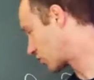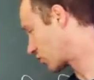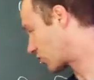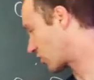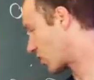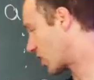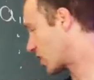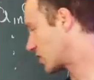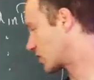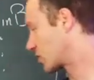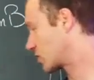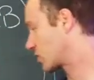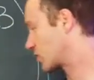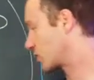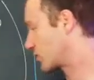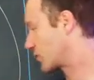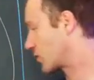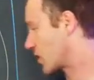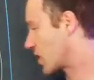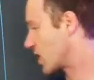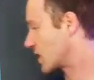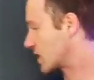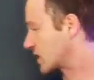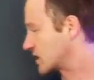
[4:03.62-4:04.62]
Kronecker
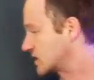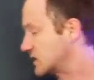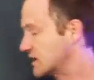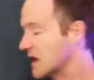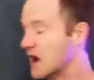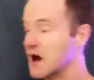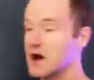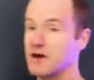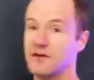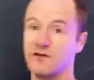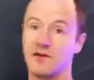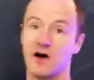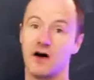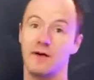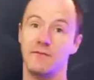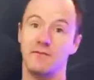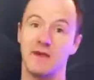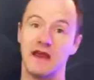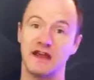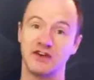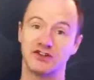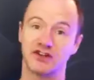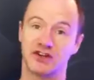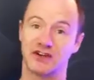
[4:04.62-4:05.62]
product of a
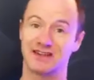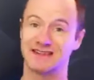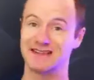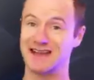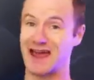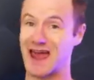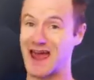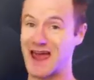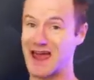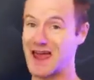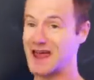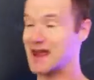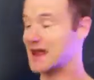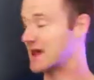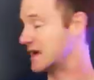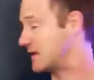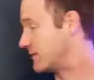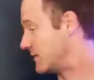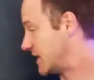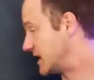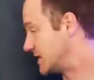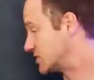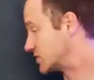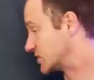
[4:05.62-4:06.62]
matrix A and a
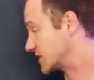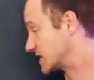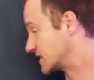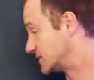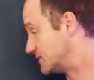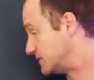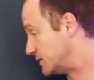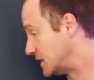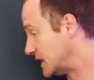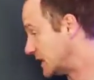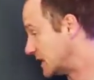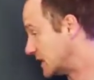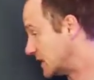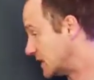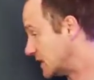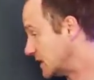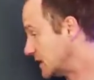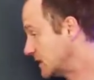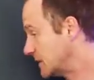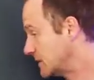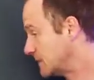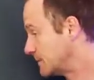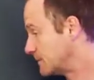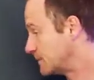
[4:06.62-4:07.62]
matrix
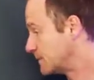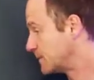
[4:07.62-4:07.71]
B,